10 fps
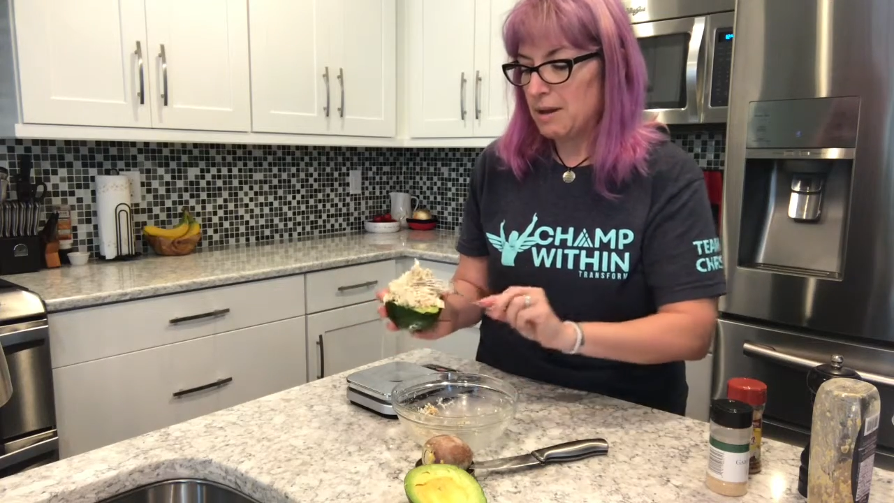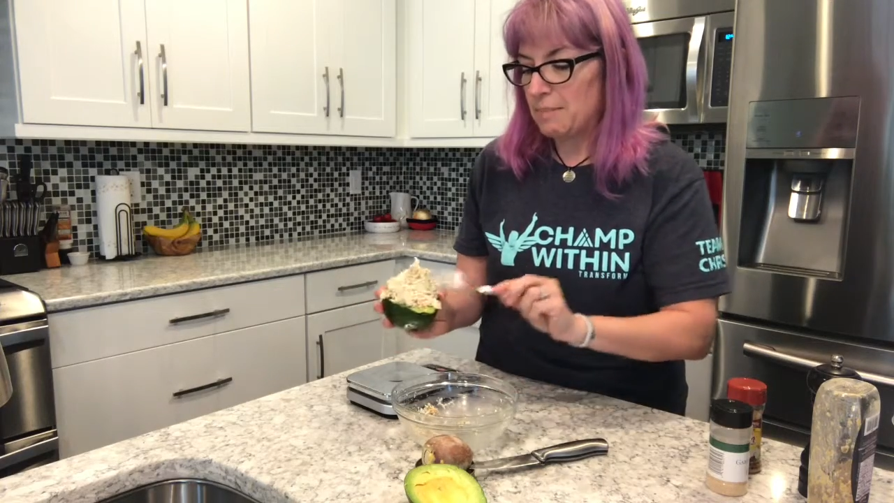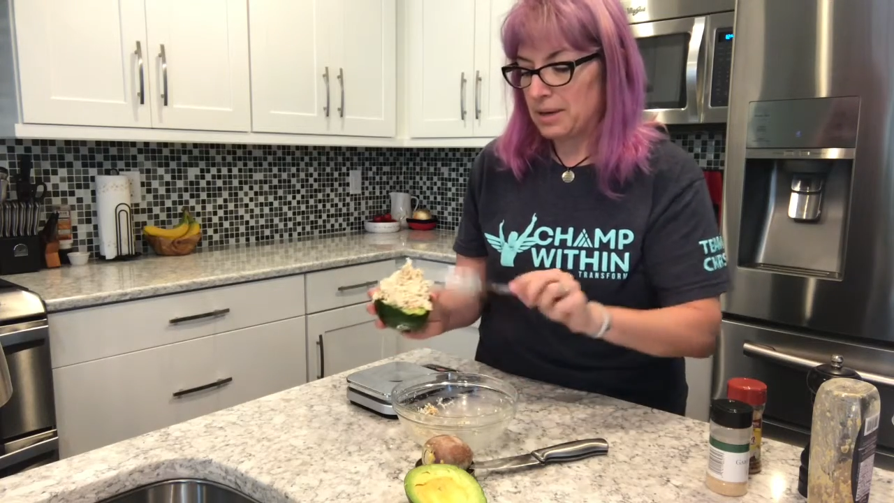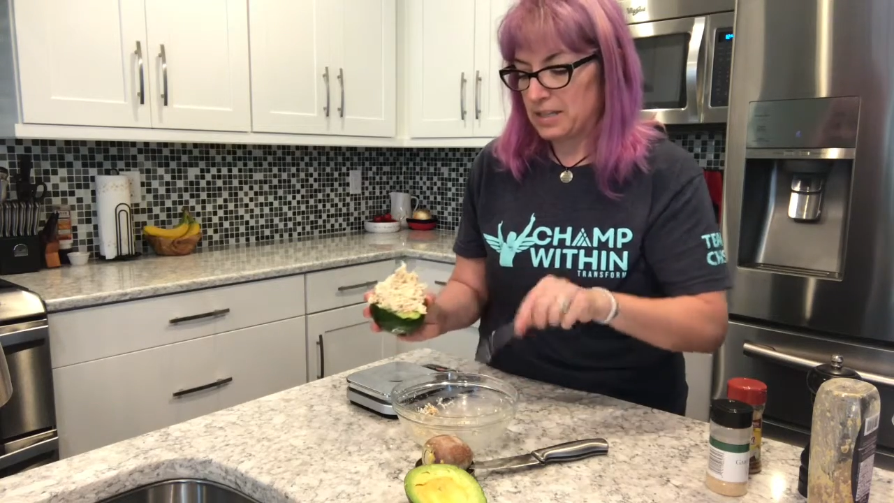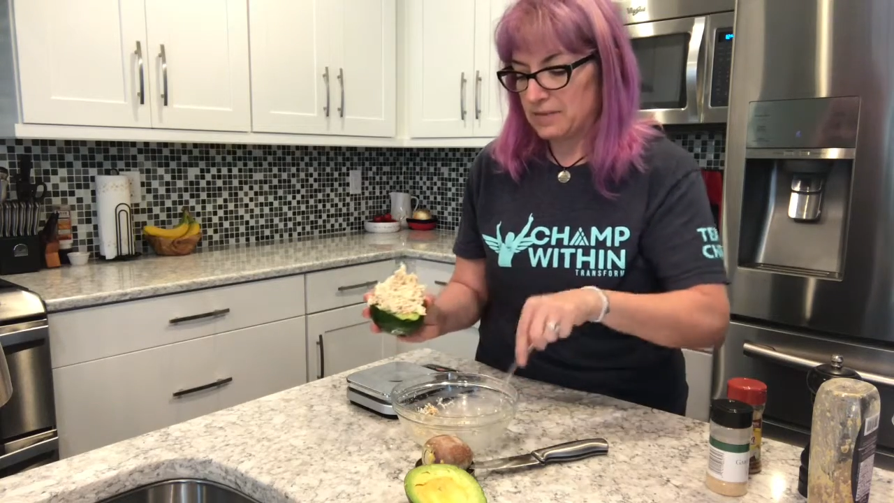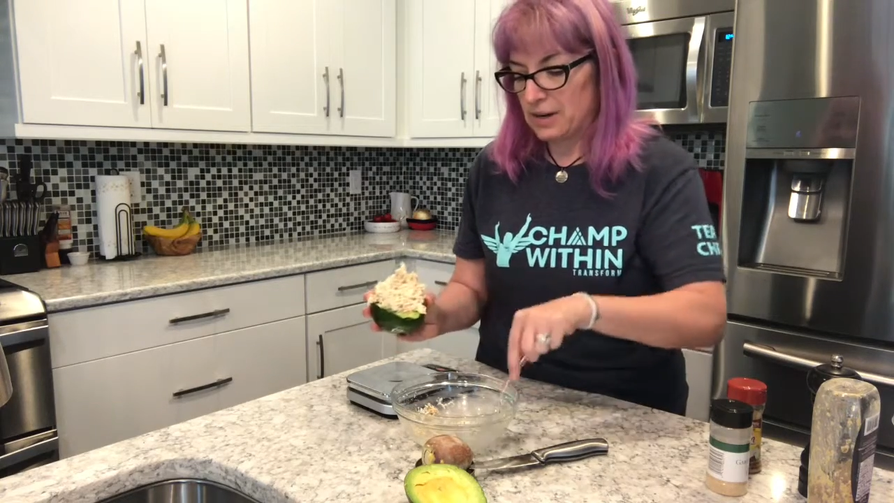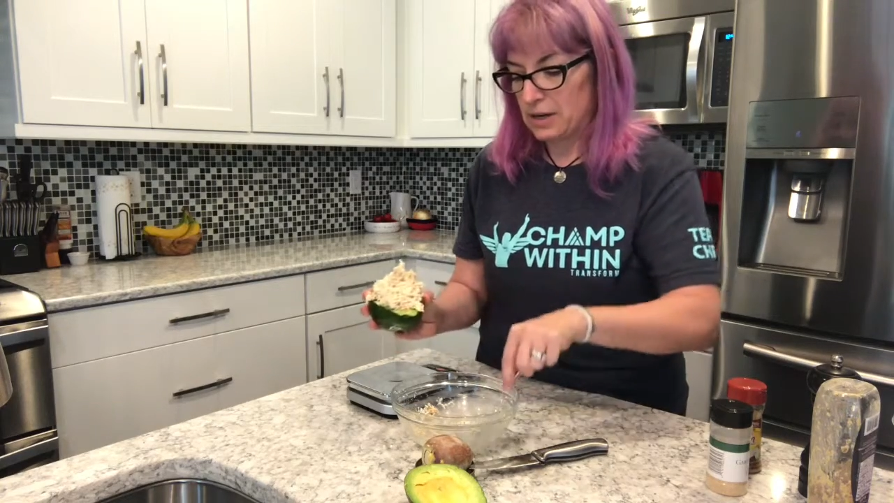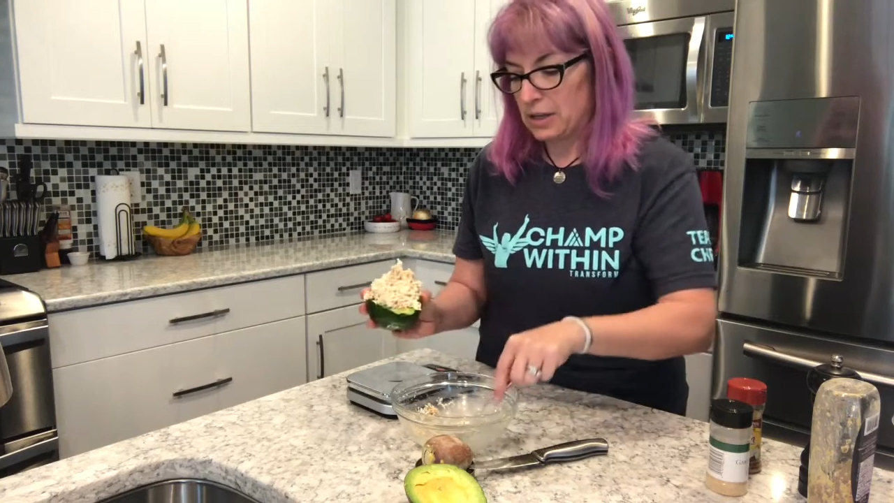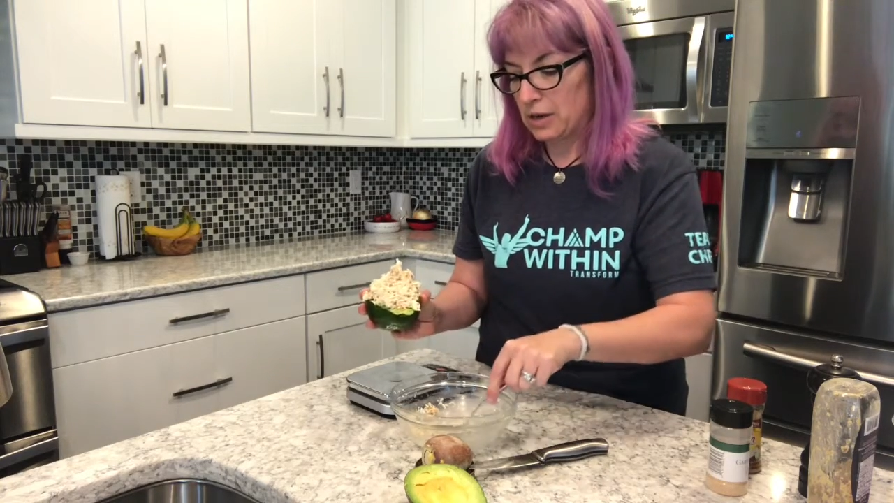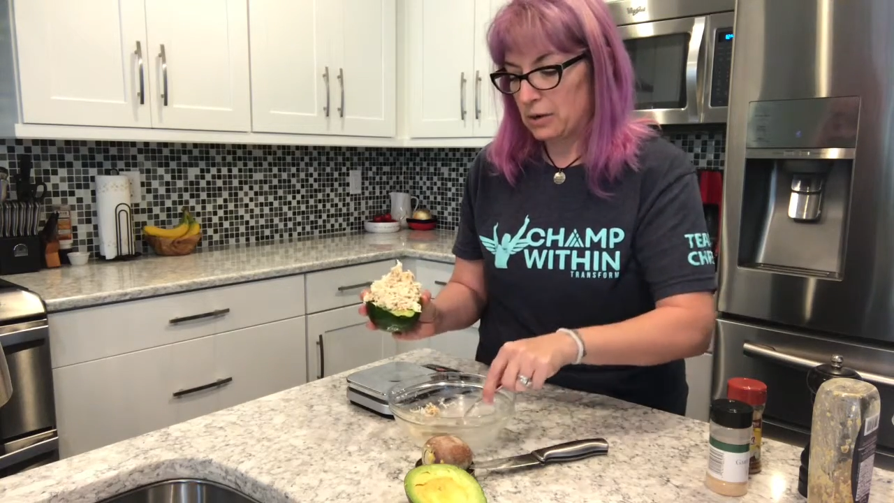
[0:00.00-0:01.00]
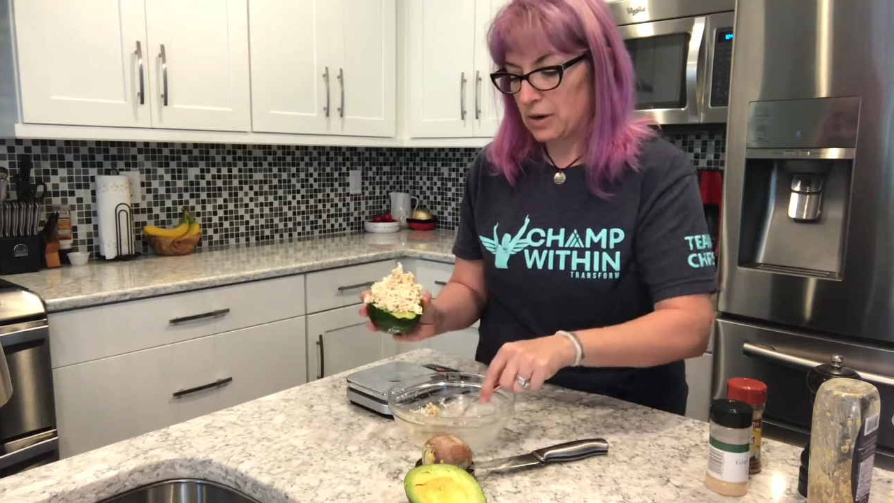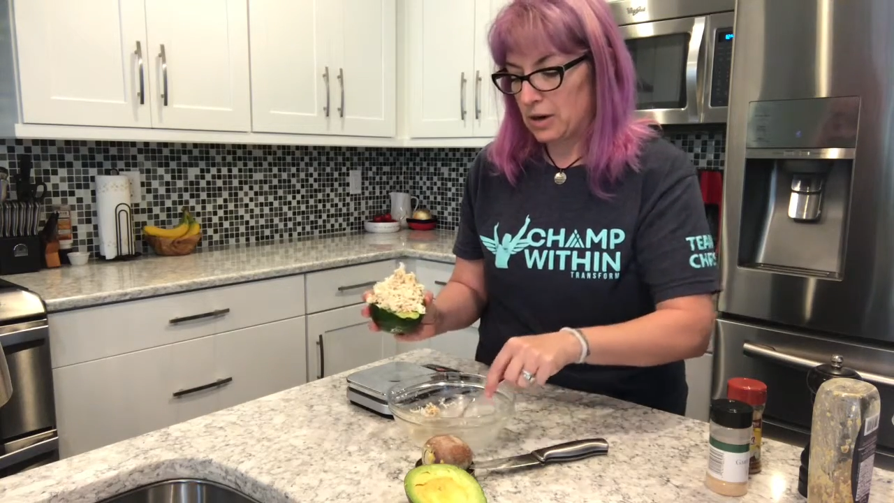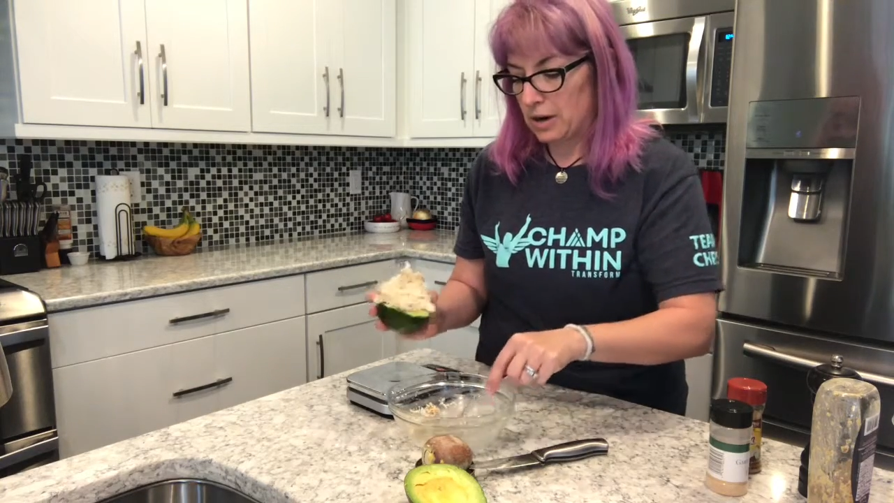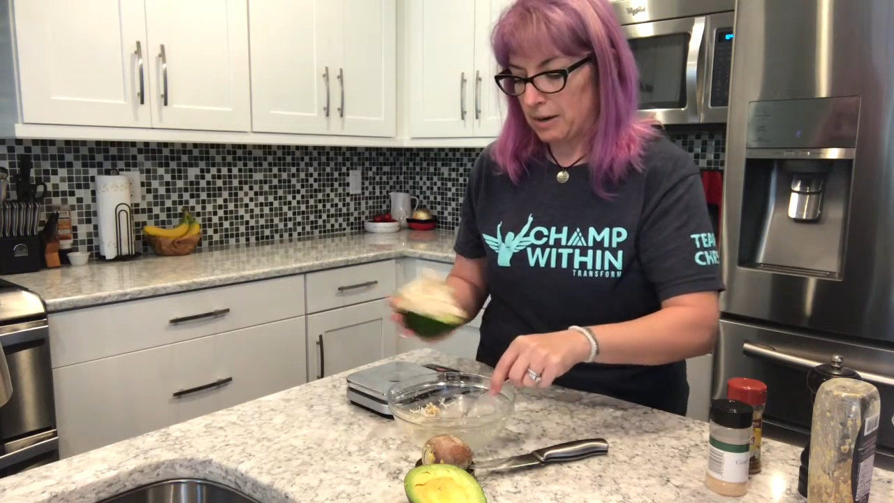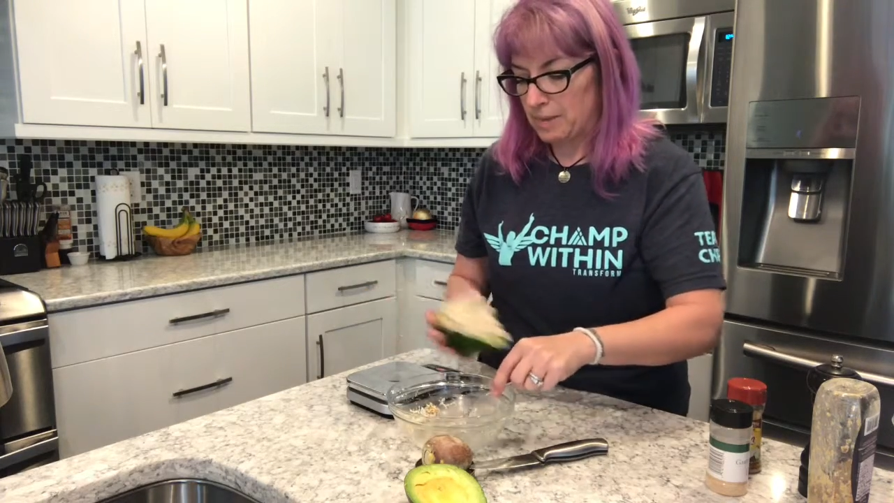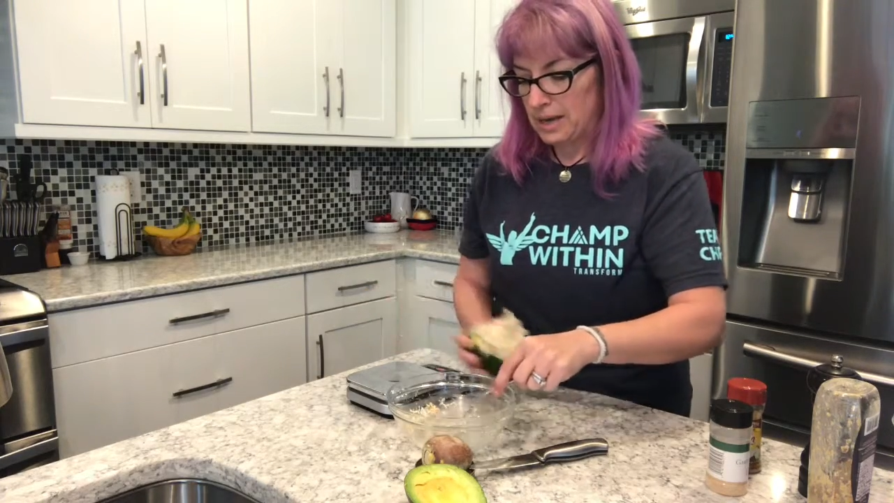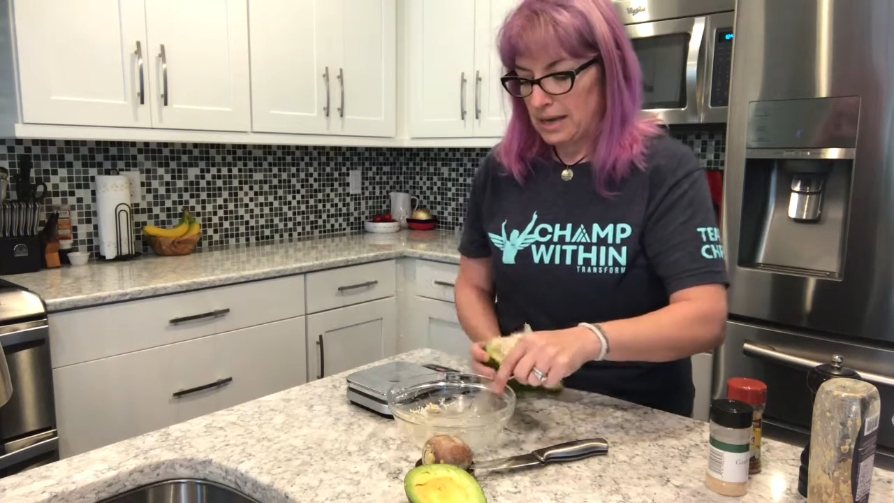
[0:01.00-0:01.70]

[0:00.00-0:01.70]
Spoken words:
but it's very low carb,